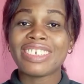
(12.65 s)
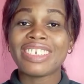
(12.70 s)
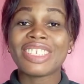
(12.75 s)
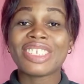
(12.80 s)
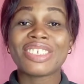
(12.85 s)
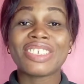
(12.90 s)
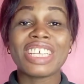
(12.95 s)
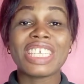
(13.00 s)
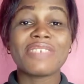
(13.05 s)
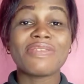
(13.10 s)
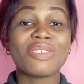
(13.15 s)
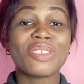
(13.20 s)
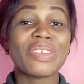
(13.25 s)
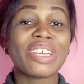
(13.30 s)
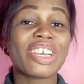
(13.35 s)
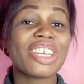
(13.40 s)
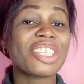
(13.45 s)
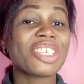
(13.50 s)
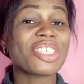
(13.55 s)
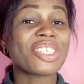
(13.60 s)
In today's video,
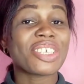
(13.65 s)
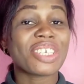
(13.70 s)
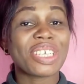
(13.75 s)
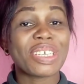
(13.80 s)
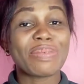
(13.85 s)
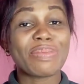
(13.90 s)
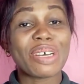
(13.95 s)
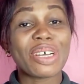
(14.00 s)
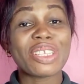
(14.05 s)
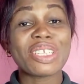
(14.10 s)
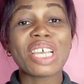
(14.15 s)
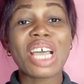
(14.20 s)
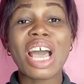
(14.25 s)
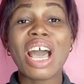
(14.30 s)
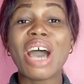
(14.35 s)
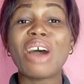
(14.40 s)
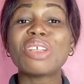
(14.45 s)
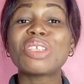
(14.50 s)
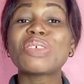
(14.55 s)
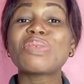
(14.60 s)
I'm going to talk about
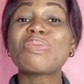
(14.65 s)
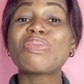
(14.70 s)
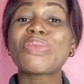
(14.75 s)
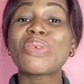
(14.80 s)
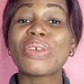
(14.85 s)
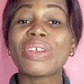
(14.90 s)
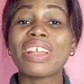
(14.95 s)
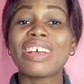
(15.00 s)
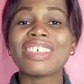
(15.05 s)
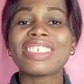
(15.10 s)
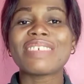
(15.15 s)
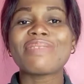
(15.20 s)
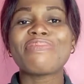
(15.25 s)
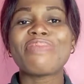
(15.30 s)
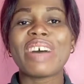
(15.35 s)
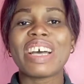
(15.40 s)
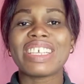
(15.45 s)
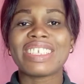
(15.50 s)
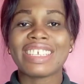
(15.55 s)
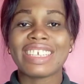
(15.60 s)
how to pronounce the
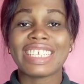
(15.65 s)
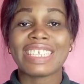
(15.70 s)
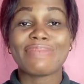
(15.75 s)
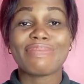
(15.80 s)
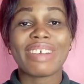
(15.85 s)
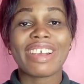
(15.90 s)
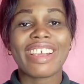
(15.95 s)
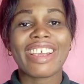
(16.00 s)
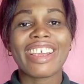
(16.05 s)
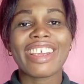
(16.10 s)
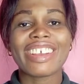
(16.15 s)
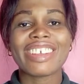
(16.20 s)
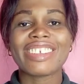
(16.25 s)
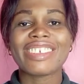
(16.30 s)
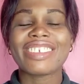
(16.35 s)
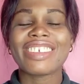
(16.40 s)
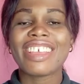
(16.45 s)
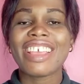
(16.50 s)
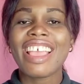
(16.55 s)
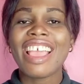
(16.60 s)
past tense markers.
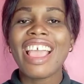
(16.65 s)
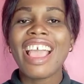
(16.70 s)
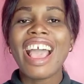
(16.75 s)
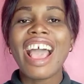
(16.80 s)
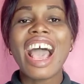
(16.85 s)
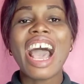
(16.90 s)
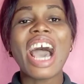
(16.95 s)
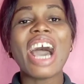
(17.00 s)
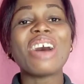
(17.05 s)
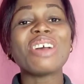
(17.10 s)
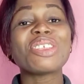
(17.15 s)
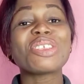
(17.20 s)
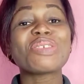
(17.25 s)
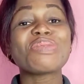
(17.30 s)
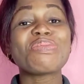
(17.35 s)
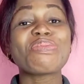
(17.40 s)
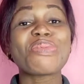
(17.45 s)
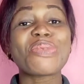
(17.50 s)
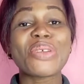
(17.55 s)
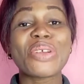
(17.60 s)
How to
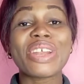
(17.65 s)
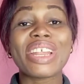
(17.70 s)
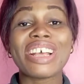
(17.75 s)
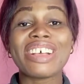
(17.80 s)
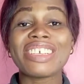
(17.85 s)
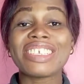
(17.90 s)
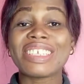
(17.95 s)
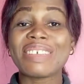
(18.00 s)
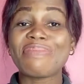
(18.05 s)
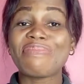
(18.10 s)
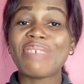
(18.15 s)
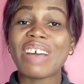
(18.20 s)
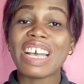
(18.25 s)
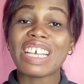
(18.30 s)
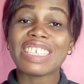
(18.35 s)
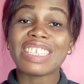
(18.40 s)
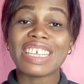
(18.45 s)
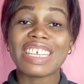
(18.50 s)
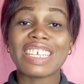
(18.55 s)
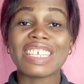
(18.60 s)
pronounce the
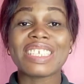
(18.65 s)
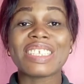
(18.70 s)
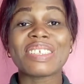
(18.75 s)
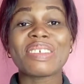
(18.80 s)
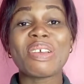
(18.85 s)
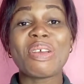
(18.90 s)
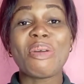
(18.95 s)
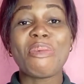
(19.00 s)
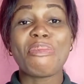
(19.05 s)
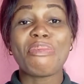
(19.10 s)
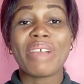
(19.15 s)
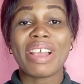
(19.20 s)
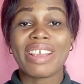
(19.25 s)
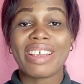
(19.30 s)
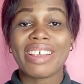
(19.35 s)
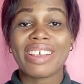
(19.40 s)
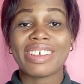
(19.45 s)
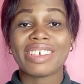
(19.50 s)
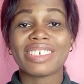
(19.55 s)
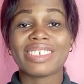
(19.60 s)
past tense
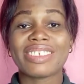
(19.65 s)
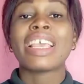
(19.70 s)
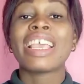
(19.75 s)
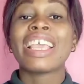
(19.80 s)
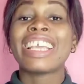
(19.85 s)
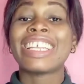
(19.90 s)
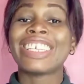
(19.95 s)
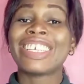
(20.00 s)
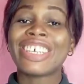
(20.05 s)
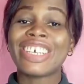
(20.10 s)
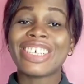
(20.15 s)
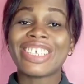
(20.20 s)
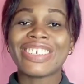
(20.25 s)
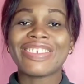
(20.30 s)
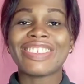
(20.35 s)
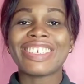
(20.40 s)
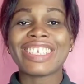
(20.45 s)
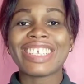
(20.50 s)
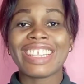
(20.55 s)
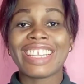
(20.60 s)
markers. In the course of
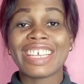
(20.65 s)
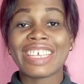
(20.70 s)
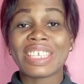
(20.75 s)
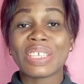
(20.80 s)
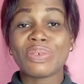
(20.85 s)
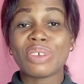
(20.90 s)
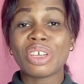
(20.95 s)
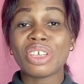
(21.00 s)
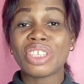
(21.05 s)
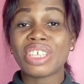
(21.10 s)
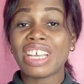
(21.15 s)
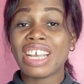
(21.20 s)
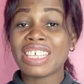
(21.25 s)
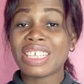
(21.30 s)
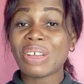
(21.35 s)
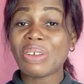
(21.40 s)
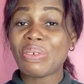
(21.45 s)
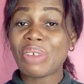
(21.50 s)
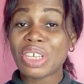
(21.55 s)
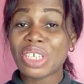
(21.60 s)
this lesson, we're going to
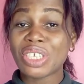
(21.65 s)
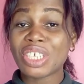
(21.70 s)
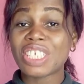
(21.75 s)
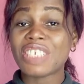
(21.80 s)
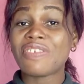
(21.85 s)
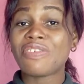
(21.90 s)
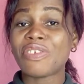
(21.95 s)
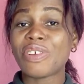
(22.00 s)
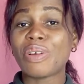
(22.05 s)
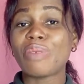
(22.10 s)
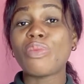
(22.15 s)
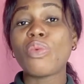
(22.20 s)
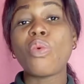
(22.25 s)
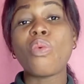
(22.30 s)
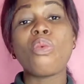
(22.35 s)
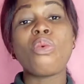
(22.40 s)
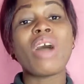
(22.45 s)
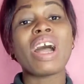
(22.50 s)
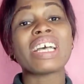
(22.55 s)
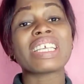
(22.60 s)
answer questions from
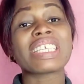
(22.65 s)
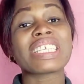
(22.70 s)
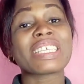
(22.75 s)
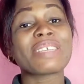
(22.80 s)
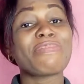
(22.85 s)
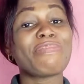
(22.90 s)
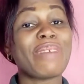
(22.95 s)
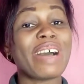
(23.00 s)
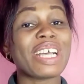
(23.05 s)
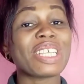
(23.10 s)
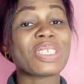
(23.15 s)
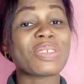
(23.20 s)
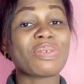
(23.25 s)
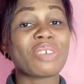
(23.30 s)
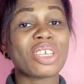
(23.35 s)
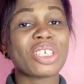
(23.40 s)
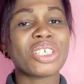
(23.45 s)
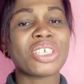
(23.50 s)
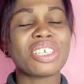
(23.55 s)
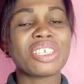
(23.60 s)
WASC past
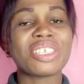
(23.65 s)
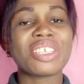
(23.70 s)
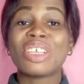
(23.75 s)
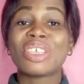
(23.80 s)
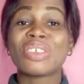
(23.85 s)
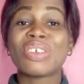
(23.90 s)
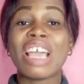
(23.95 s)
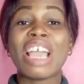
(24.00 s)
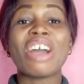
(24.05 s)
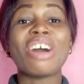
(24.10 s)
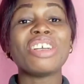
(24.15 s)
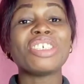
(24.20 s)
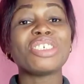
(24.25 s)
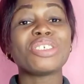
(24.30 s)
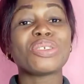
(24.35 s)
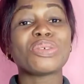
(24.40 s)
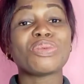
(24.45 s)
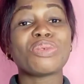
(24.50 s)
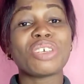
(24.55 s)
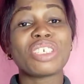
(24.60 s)
questions. So I urge you
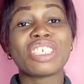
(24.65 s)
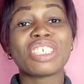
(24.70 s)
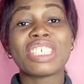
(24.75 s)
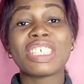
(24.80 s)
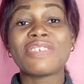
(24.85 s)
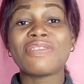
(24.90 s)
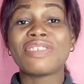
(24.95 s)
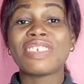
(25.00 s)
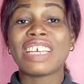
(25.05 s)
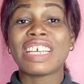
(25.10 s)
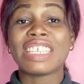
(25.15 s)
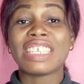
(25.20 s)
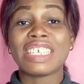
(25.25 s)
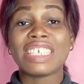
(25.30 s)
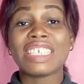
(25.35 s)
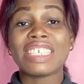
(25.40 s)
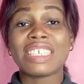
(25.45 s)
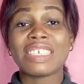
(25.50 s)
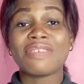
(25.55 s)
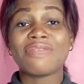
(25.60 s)
to watch this video
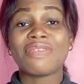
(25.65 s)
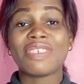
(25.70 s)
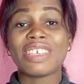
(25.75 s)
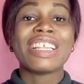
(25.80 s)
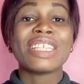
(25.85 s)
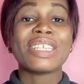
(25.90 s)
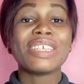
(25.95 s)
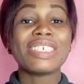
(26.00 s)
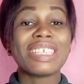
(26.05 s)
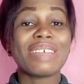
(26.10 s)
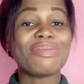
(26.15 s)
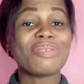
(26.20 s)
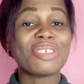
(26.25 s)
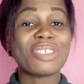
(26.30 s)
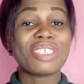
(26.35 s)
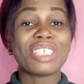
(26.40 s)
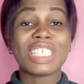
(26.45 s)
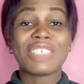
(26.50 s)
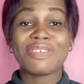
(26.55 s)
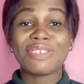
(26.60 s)
attentively. The reason I'm doing
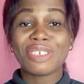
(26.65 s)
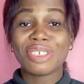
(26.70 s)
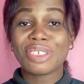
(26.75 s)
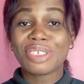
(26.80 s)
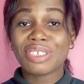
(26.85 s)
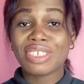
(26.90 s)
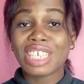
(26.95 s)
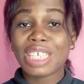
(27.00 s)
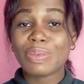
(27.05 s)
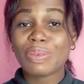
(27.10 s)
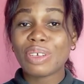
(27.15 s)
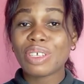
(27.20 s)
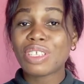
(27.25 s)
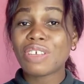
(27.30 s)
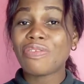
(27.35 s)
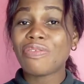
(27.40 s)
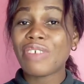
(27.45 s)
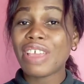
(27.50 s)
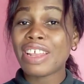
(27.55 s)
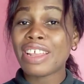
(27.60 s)
this video today is because
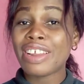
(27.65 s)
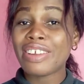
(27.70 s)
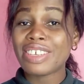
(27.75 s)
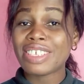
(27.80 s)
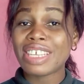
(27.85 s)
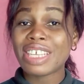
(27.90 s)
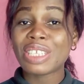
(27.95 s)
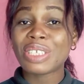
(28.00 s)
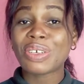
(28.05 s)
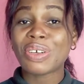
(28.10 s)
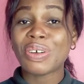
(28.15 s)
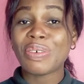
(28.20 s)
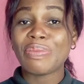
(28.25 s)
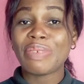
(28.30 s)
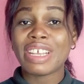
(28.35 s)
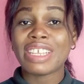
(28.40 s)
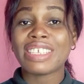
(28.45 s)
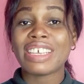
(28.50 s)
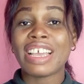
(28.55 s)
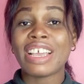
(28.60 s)
of a recent
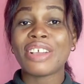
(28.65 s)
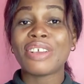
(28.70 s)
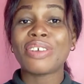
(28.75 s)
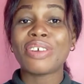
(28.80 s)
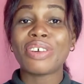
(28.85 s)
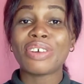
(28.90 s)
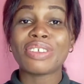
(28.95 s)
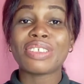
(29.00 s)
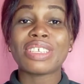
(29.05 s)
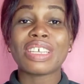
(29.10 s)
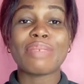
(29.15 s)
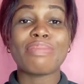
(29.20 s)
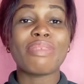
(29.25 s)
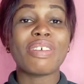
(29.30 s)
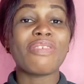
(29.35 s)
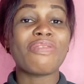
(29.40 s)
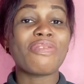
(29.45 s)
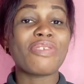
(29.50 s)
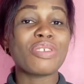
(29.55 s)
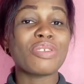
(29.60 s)
comment I got in my
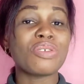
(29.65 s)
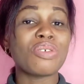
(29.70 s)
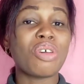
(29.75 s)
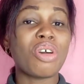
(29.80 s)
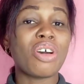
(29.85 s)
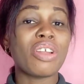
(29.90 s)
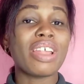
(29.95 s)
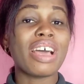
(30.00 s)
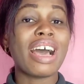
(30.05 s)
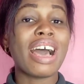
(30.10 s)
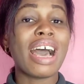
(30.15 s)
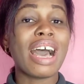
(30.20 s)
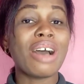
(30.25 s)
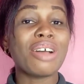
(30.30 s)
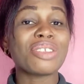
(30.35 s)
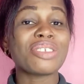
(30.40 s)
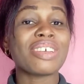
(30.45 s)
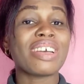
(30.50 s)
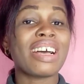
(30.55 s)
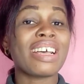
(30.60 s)
video on how
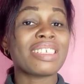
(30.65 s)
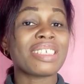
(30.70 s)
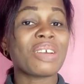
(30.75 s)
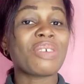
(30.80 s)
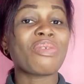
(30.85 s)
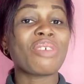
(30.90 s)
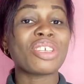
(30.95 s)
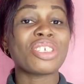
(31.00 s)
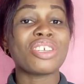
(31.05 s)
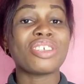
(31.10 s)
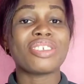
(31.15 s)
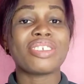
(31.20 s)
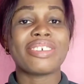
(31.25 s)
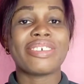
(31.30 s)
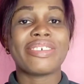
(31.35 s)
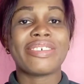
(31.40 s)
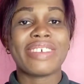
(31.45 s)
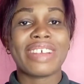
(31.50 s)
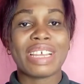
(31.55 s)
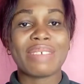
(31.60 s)
to answer questions
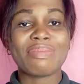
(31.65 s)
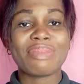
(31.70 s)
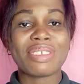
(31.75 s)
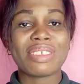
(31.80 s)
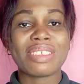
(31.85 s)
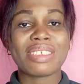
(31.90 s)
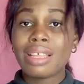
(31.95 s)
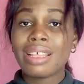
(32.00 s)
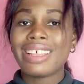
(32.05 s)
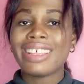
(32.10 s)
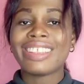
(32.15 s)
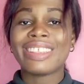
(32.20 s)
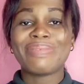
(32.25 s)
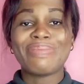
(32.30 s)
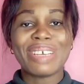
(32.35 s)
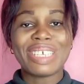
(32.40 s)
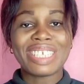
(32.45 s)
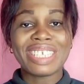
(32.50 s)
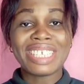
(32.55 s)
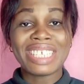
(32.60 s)
on rhymes. The
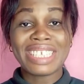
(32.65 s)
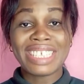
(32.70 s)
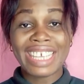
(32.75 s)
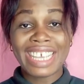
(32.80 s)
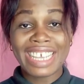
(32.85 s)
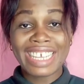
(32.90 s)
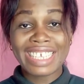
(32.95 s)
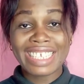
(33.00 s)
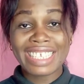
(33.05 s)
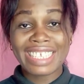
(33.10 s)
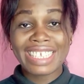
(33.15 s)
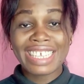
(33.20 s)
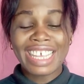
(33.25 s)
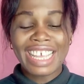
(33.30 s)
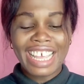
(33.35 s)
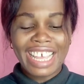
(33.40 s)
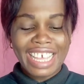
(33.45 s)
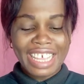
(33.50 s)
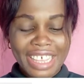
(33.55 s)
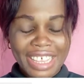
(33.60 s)
person says,
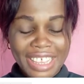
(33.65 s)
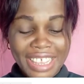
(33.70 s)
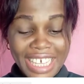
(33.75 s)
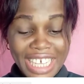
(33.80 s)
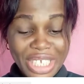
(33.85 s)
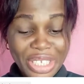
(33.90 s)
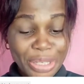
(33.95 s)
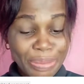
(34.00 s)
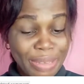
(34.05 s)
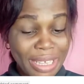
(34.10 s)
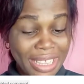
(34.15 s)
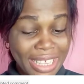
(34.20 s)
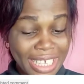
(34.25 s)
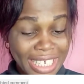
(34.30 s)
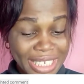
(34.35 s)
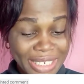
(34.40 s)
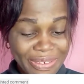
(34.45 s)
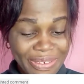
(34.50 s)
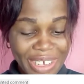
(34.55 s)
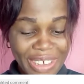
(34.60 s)
"This number
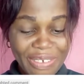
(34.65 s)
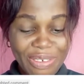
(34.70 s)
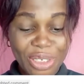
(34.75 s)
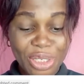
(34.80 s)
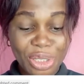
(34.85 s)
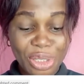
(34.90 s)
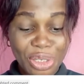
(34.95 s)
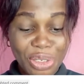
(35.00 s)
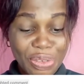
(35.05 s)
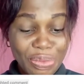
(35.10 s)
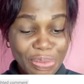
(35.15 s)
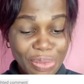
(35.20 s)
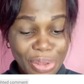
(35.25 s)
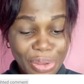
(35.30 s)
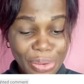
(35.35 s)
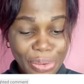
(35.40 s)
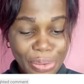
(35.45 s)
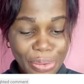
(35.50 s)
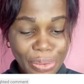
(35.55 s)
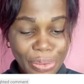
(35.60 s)
35 shocked me.
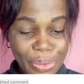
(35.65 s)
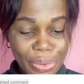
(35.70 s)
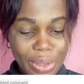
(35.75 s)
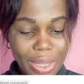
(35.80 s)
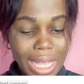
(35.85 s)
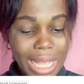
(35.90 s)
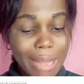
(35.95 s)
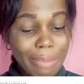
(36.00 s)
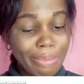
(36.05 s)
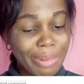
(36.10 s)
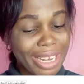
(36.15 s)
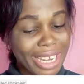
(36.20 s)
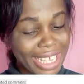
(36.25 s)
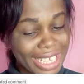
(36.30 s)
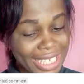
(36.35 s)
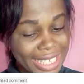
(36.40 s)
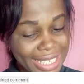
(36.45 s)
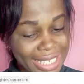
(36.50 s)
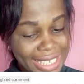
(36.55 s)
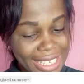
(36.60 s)

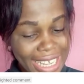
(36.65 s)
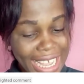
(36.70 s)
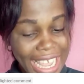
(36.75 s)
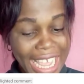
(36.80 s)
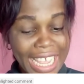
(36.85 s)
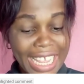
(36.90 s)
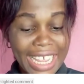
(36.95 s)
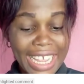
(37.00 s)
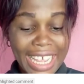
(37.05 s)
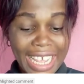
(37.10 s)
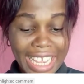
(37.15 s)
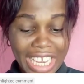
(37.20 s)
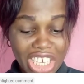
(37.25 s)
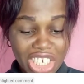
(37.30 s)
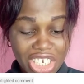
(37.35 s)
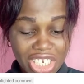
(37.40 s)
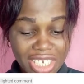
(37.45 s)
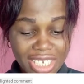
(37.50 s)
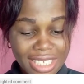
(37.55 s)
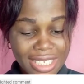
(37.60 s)
Placed and
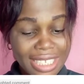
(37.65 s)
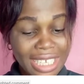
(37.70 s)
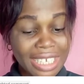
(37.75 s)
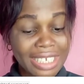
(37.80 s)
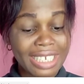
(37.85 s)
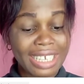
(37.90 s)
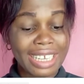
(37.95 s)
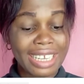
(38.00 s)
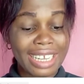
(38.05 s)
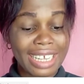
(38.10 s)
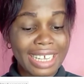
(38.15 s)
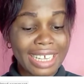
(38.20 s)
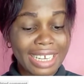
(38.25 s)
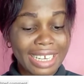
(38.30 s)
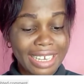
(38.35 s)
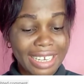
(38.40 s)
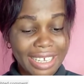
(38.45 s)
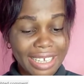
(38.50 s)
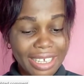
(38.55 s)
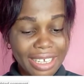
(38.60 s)
caged sound alike
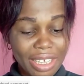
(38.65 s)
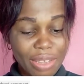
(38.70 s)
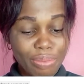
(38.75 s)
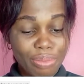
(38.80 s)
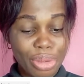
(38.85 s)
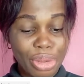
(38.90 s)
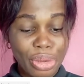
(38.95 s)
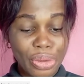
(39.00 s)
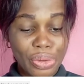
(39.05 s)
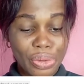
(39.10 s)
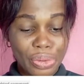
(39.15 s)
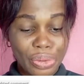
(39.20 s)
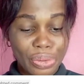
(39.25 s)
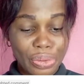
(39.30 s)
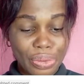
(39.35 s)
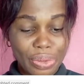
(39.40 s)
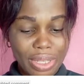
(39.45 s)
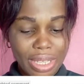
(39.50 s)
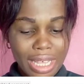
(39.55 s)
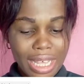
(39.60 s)
na bikono.
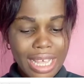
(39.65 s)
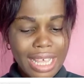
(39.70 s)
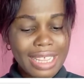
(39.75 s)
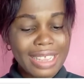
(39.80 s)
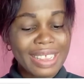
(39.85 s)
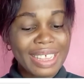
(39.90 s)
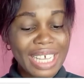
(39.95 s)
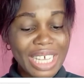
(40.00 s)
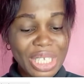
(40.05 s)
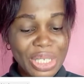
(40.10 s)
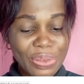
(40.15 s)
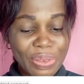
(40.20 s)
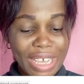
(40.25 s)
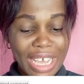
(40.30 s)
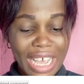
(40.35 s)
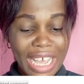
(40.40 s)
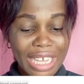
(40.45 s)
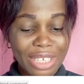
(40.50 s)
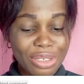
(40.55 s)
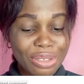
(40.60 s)
That's why
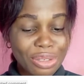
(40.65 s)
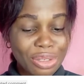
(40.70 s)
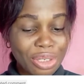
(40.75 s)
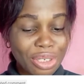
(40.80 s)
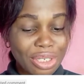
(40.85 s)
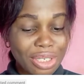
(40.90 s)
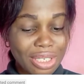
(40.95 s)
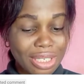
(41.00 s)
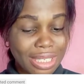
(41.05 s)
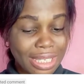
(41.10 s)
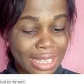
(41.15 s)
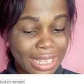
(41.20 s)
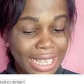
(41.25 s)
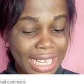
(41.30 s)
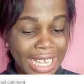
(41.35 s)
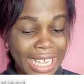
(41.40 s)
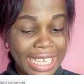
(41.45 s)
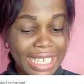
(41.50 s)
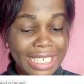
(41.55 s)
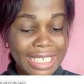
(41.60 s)
I do not
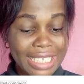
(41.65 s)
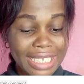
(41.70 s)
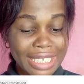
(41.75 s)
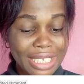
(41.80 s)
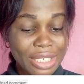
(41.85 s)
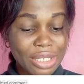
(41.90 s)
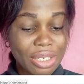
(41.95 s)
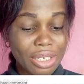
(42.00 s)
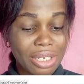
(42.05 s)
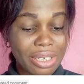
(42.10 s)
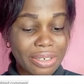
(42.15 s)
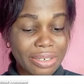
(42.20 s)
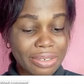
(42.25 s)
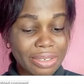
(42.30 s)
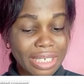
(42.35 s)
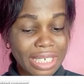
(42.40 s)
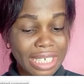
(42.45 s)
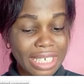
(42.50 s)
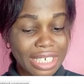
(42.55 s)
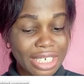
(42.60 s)
like this
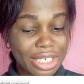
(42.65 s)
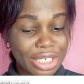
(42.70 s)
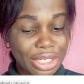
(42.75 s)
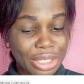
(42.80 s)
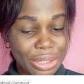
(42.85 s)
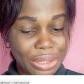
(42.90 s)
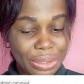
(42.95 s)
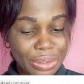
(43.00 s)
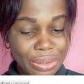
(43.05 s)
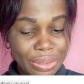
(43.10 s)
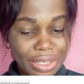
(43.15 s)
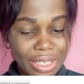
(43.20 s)
oral English."